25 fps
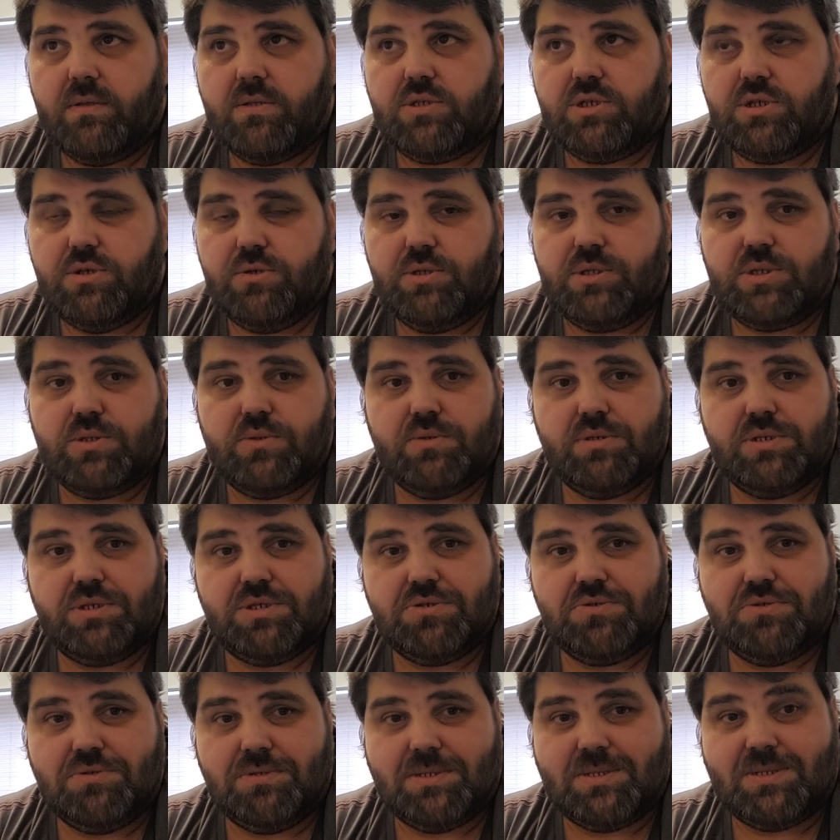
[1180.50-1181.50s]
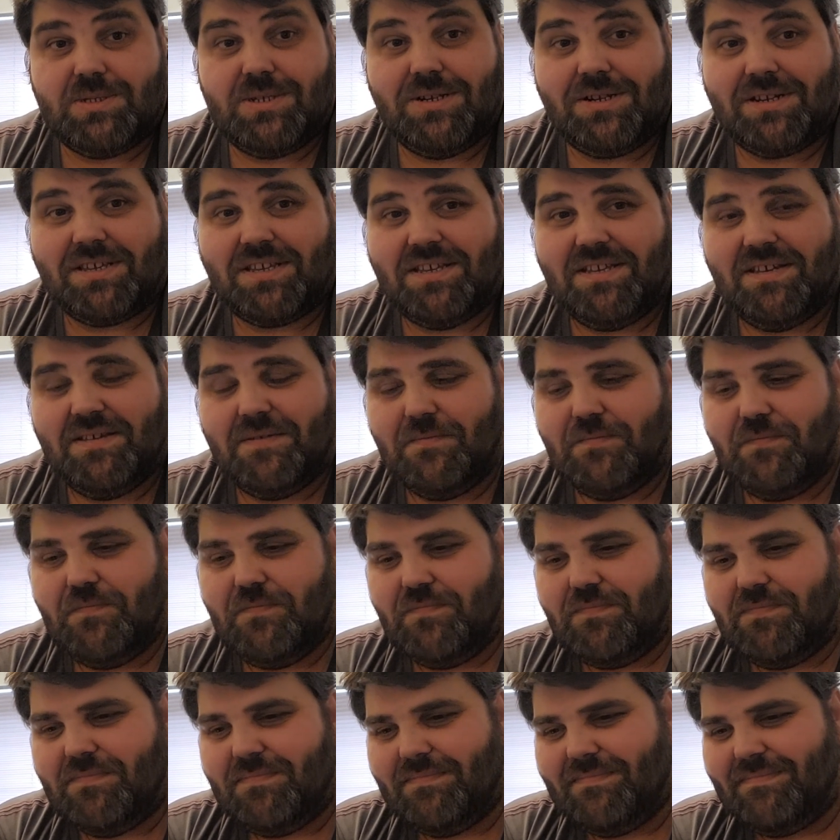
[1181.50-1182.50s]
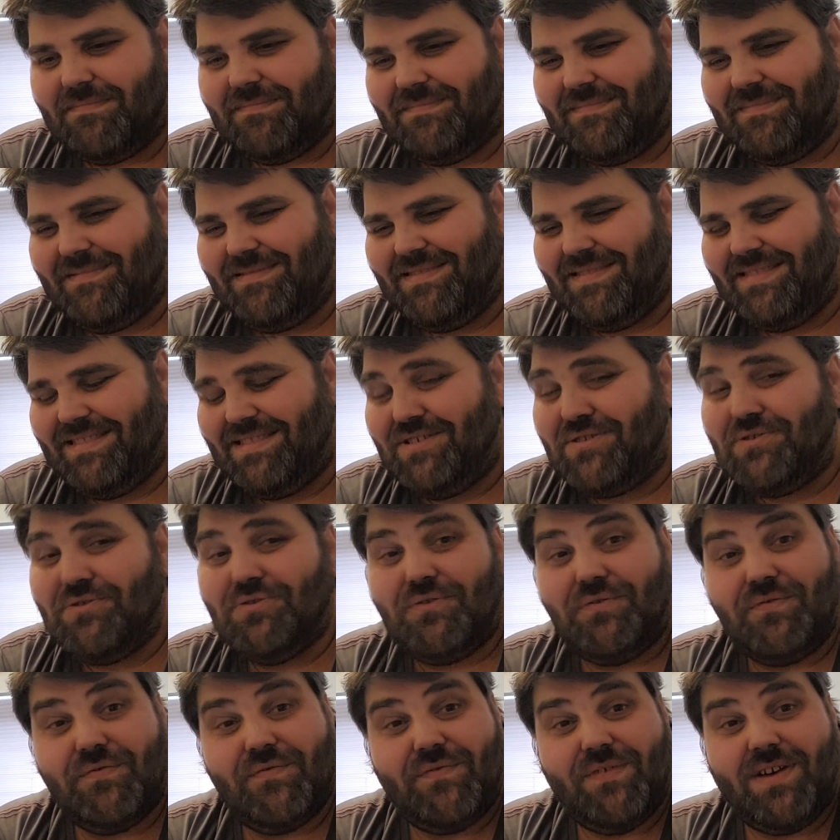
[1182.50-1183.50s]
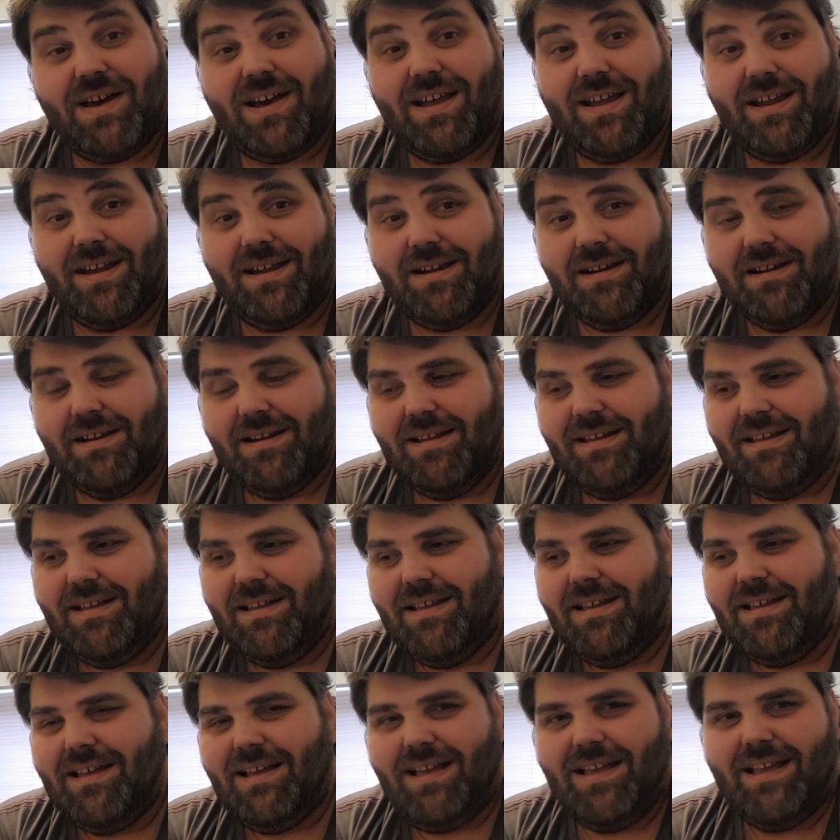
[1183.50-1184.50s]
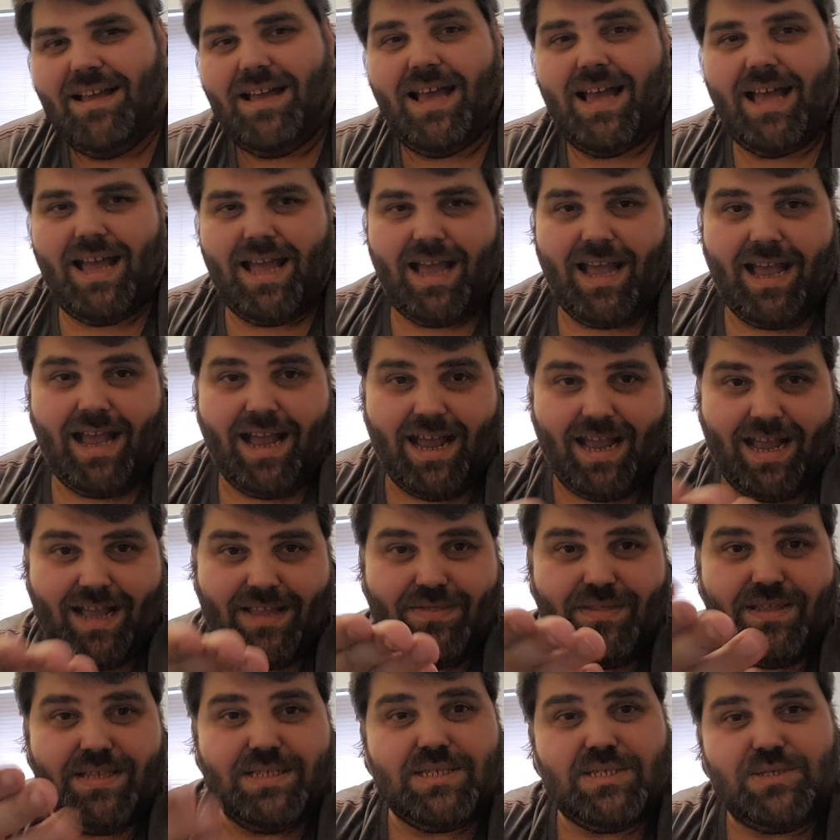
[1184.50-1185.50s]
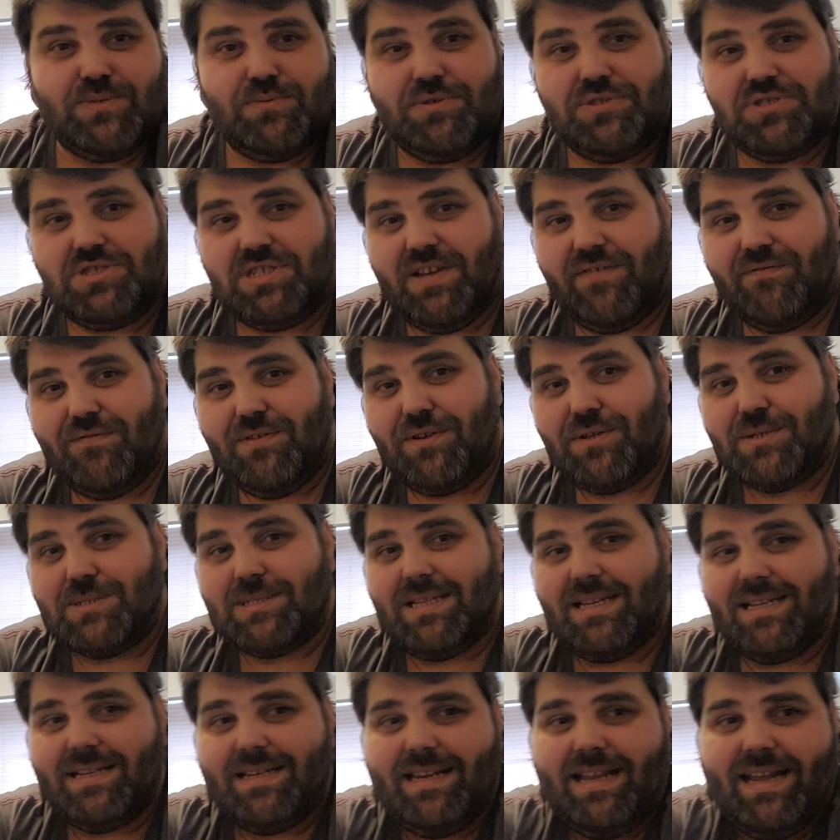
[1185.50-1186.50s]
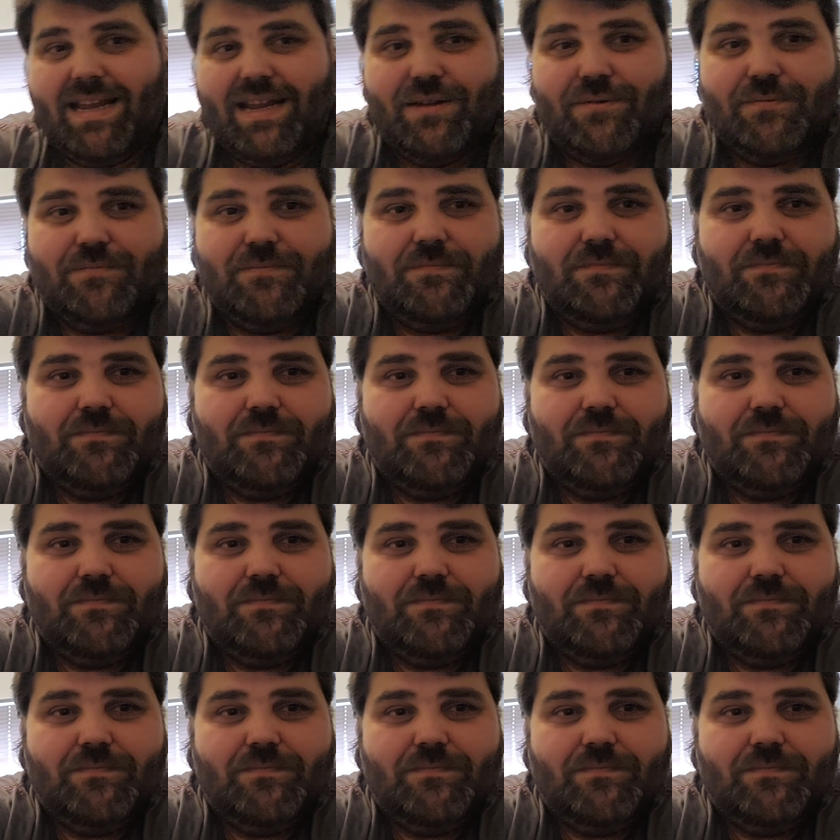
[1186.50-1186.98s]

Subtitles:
due to a short circuit, caught fire. And this is what Jeff looks like now.